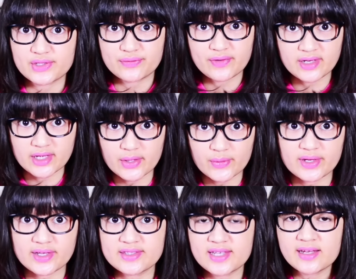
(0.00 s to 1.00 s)
your video,
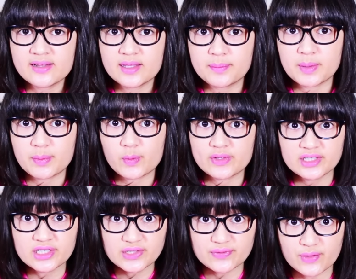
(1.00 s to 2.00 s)
a title that people will
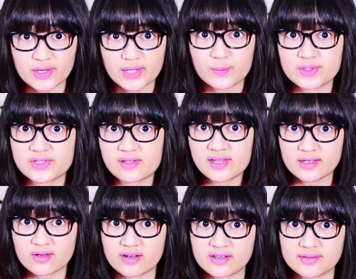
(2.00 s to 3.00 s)
search for and want to
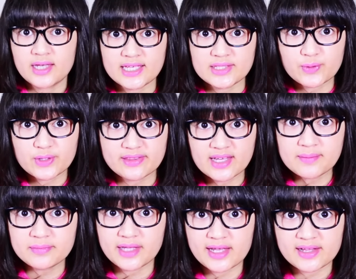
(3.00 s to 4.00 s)
click on. As for
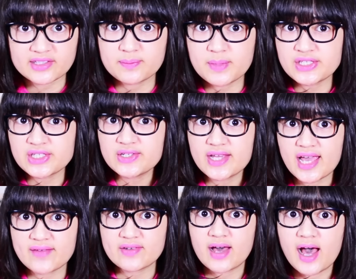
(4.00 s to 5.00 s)
thumbnails, make sure you
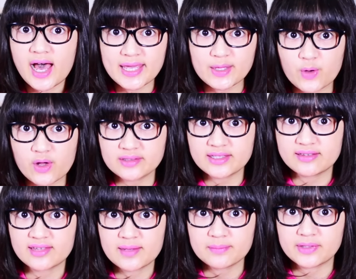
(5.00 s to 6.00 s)
have a high quality
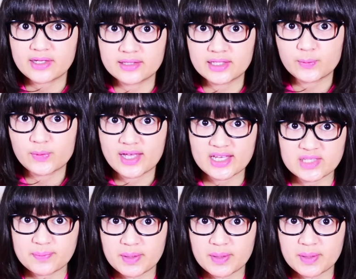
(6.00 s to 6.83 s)
thumbnail that will catch